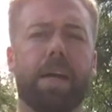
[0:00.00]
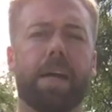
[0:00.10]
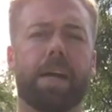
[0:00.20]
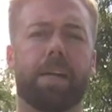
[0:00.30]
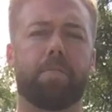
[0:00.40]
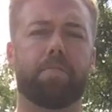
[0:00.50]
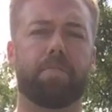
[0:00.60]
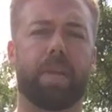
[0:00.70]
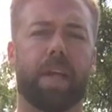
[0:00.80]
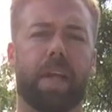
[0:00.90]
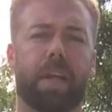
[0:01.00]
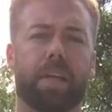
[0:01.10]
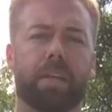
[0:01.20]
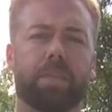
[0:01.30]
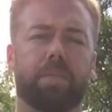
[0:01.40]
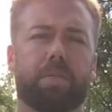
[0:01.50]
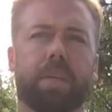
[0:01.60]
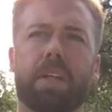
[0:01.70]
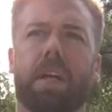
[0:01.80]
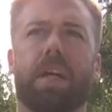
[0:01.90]
and
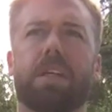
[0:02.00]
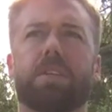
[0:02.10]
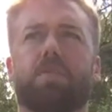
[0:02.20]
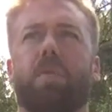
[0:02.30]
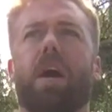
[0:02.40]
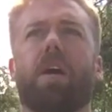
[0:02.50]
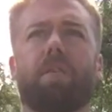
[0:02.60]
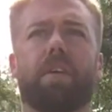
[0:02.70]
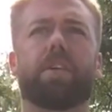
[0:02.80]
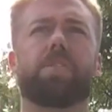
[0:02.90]
realized, wow, there